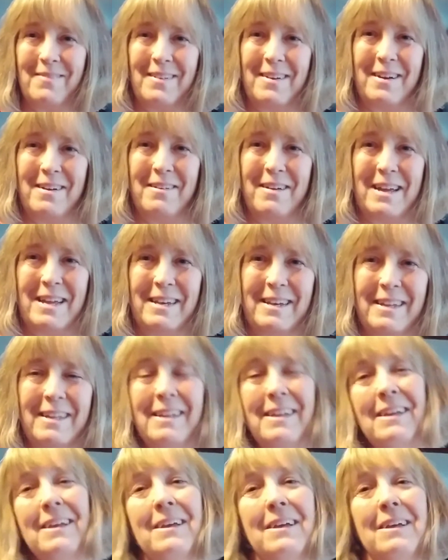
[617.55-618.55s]
All right,
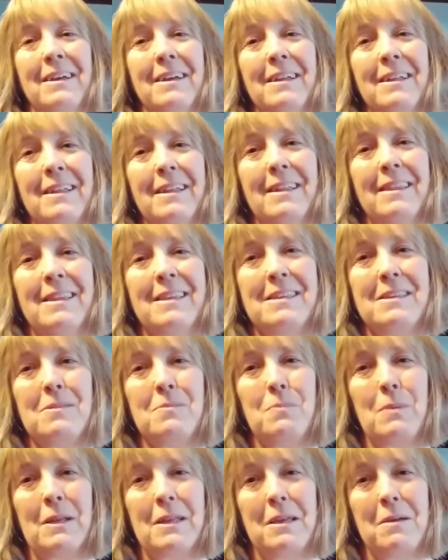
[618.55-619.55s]
this has
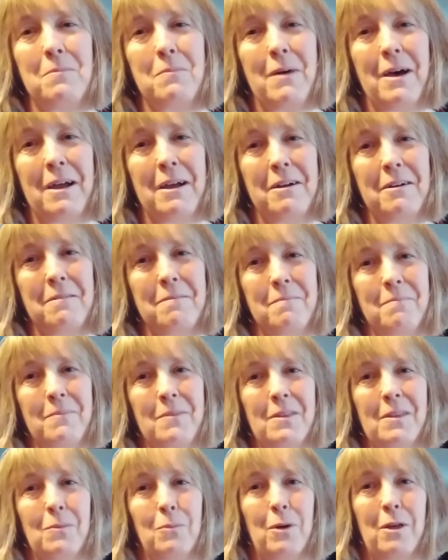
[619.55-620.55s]
been Kim Meyer
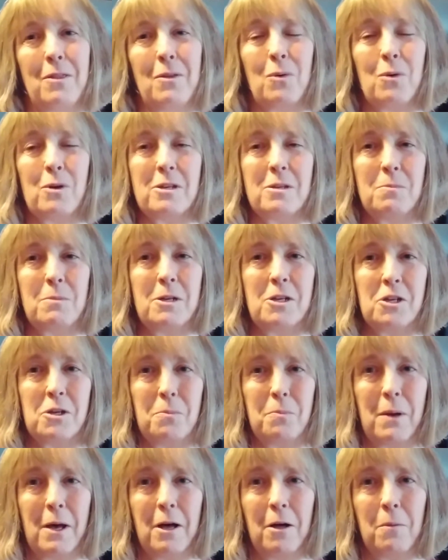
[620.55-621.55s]
with
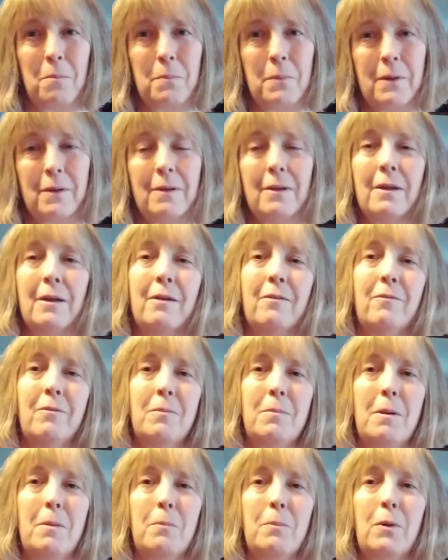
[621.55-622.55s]
Horsemanship Help, and
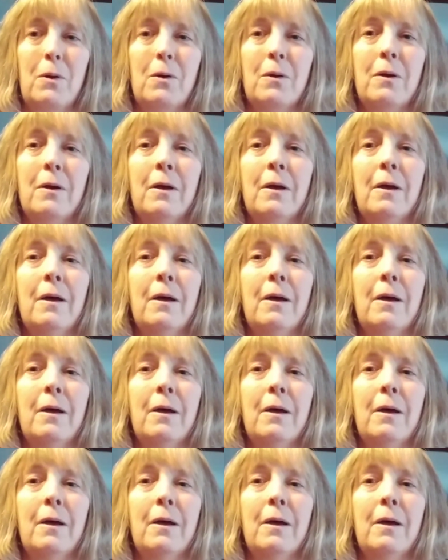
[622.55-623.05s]
remember,